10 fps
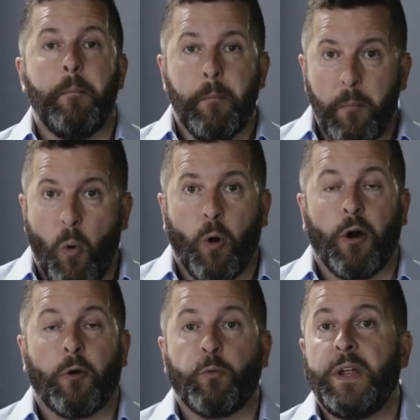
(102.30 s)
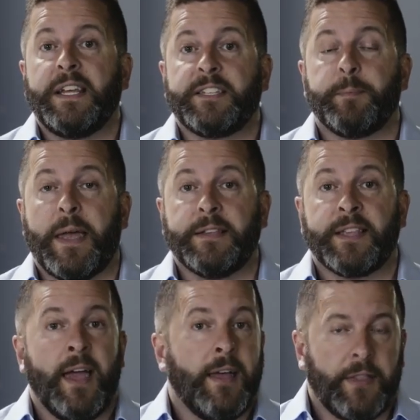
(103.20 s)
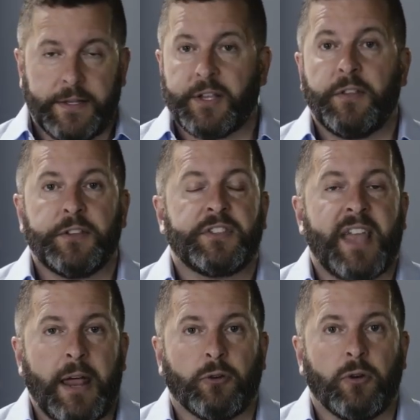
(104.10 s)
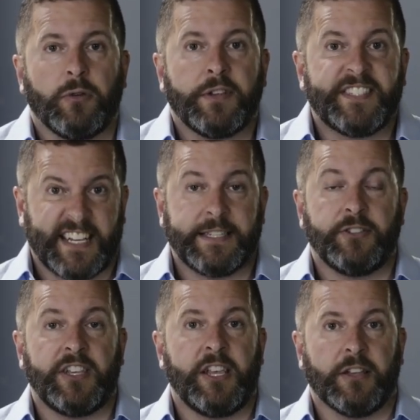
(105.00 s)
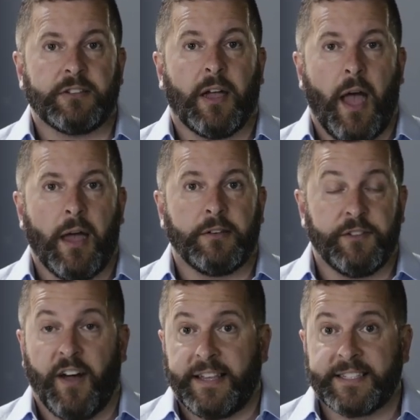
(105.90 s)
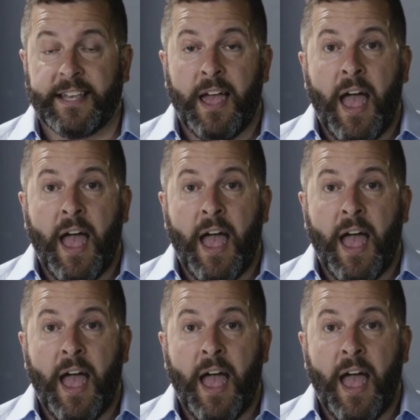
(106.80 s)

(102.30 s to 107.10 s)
more reading space than is on the standard 6-inch e-ink device.